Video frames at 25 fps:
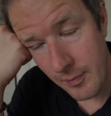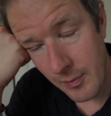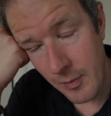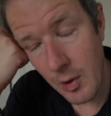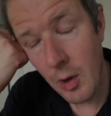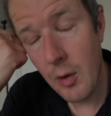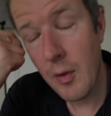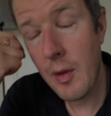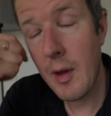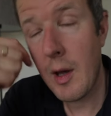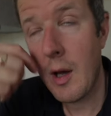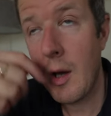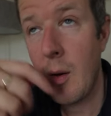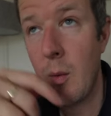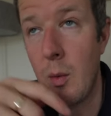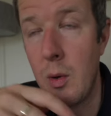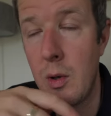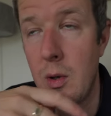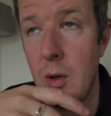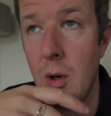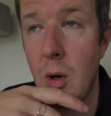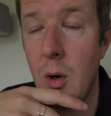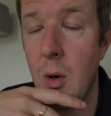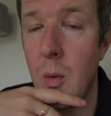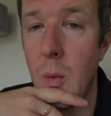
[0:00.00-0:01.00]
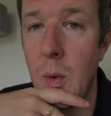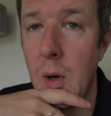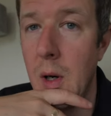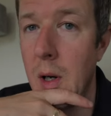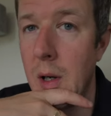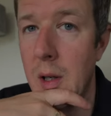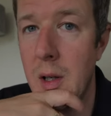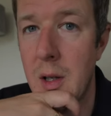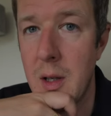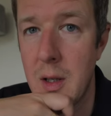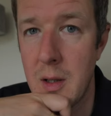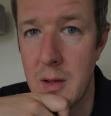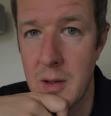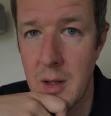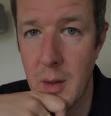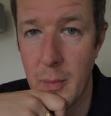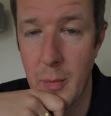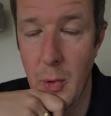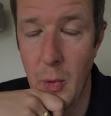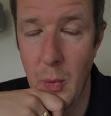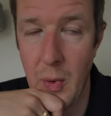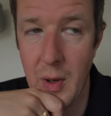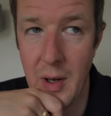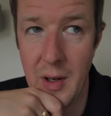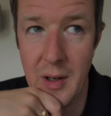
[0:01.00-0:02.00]
Not that I would not work, because I'm
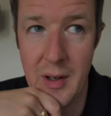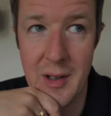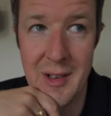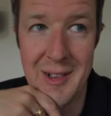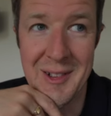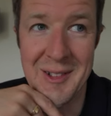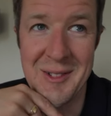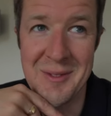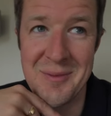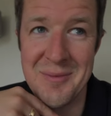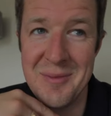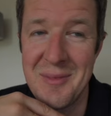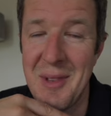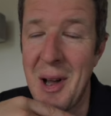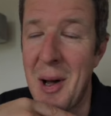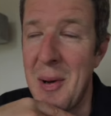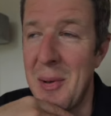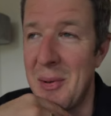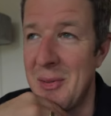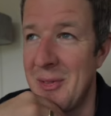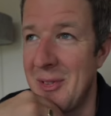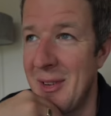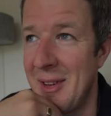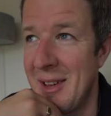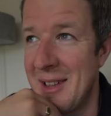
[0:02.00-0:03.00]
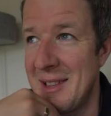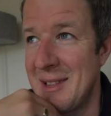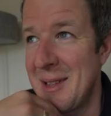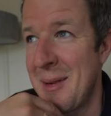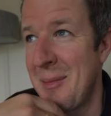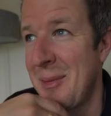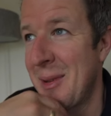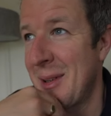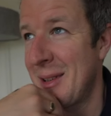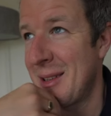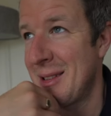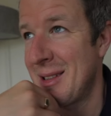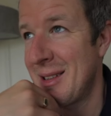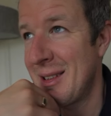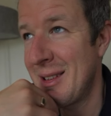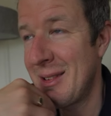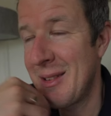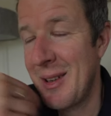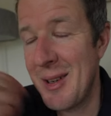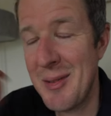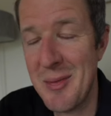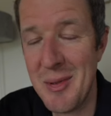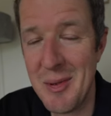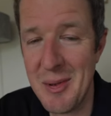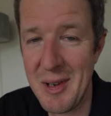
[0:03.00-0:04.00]
a worker. I would find something to do,
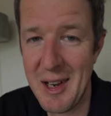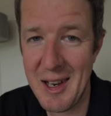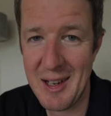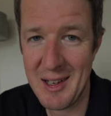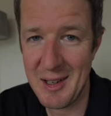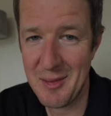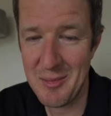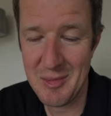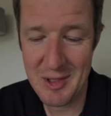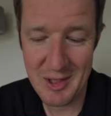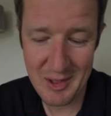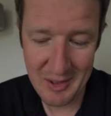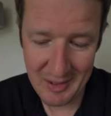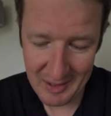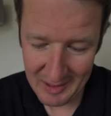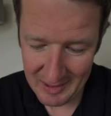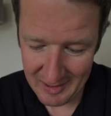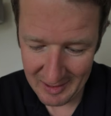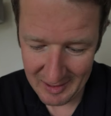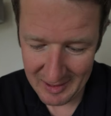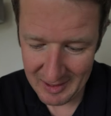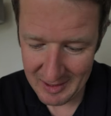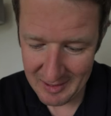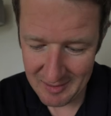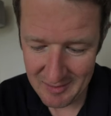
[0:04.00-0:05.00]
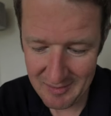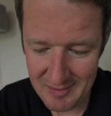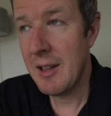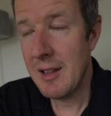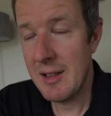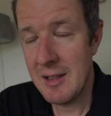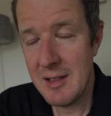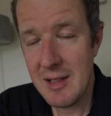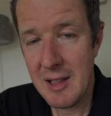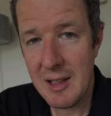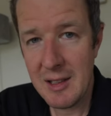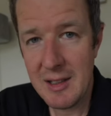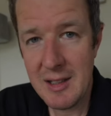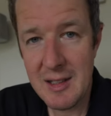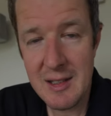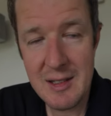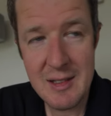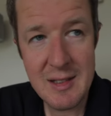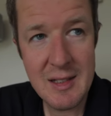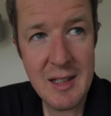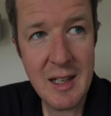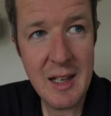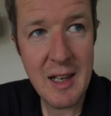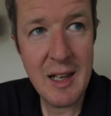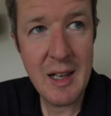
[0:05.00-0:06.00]
and I'd probably end up doing like
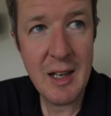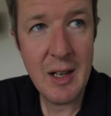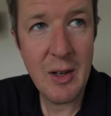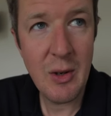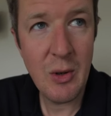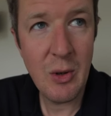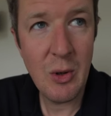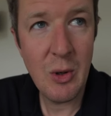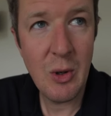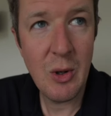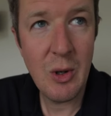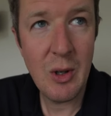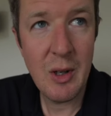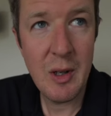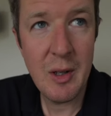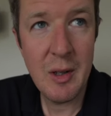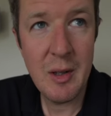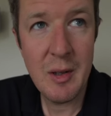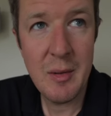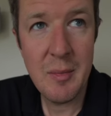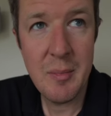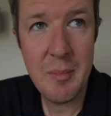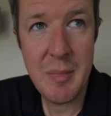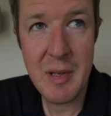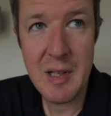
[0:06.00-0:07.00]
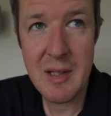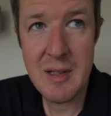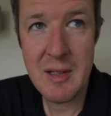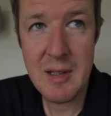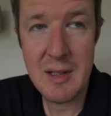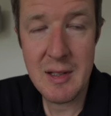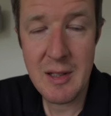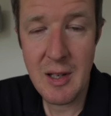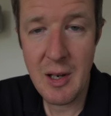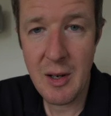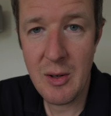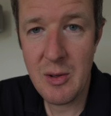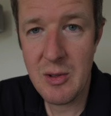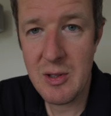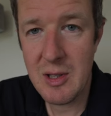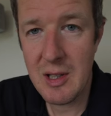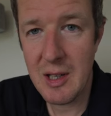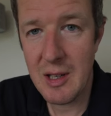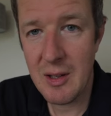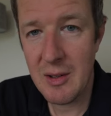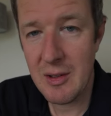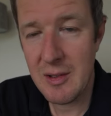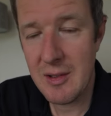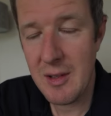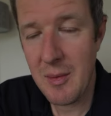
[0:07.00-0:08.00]
consultancy or business
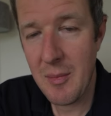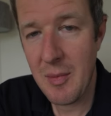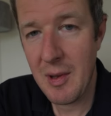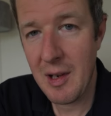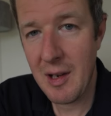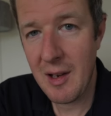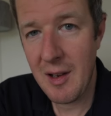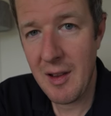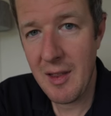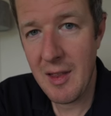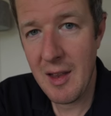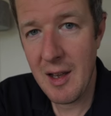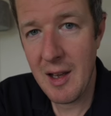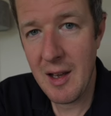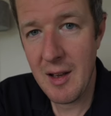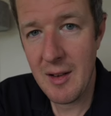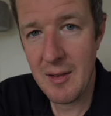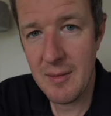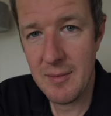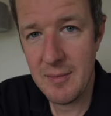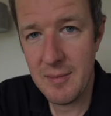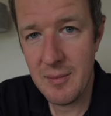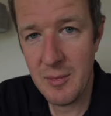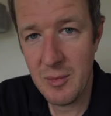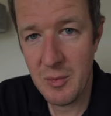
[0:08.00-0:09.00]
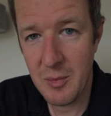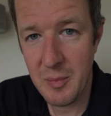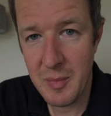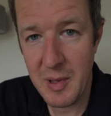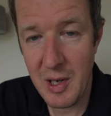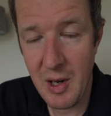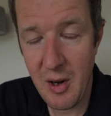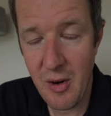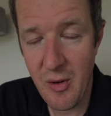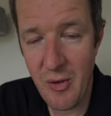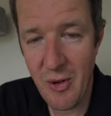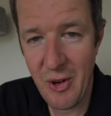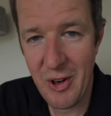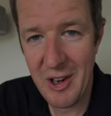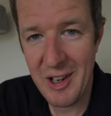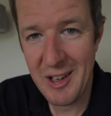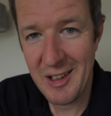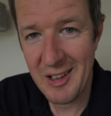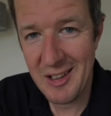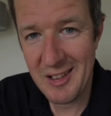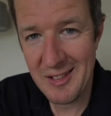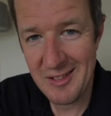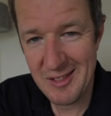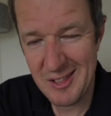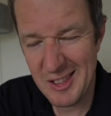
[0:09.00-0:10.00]
coaching or something like that. It'd be
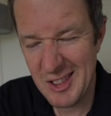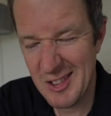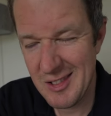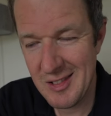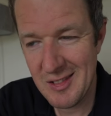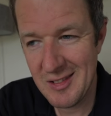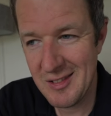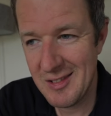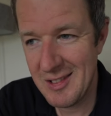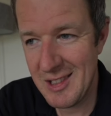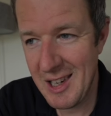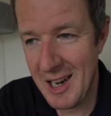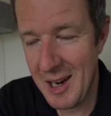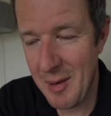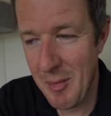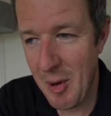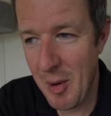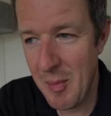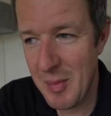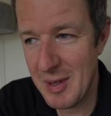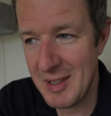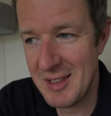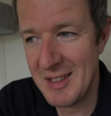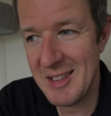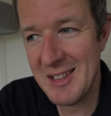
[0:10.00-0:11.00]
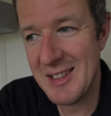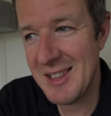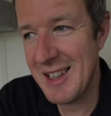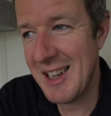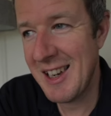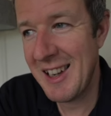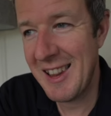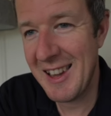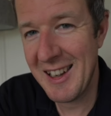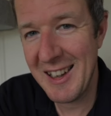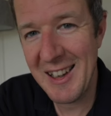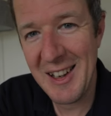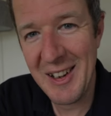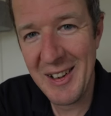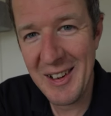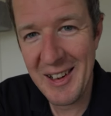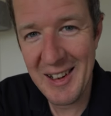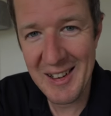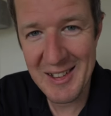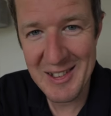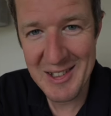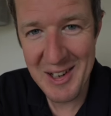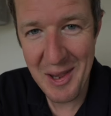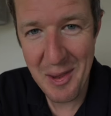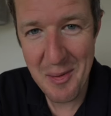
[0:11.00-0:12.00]
ironic, just jack my business in and then go and
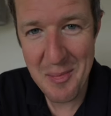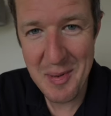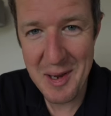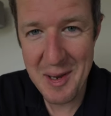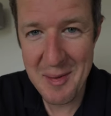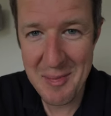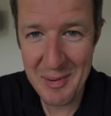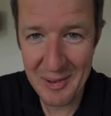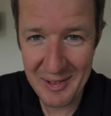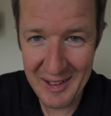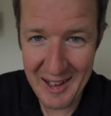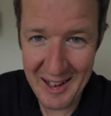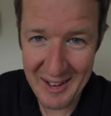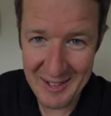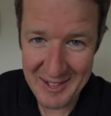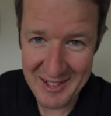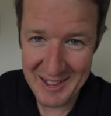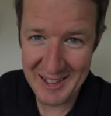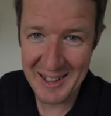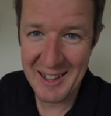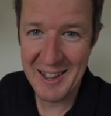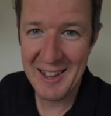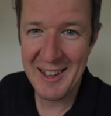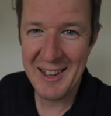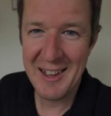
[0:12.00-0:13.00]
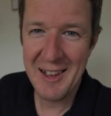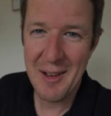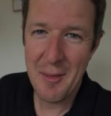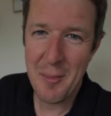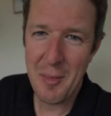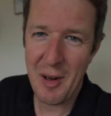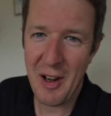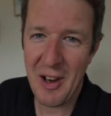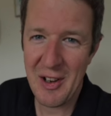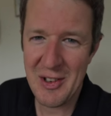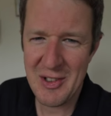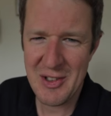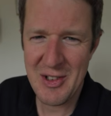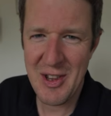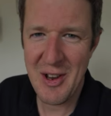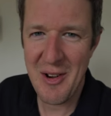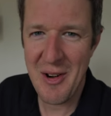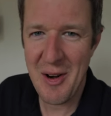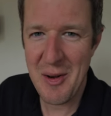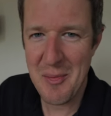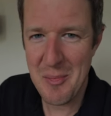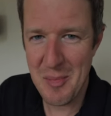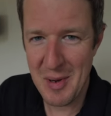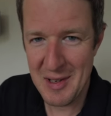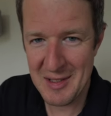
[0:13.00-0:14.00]
coach other people how to plunge their
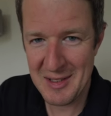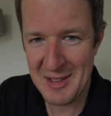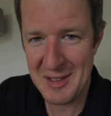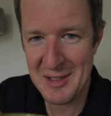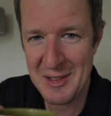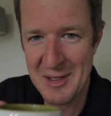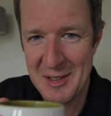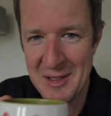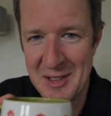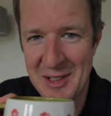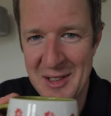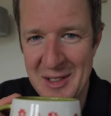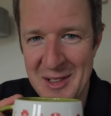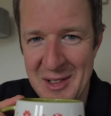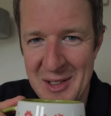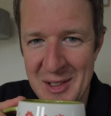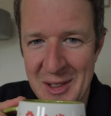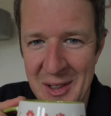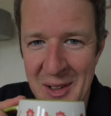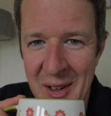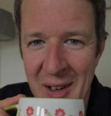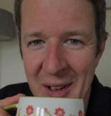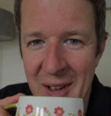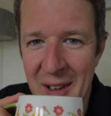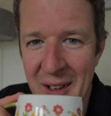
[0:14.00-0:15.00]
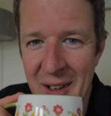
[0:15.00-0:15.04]
own businesses into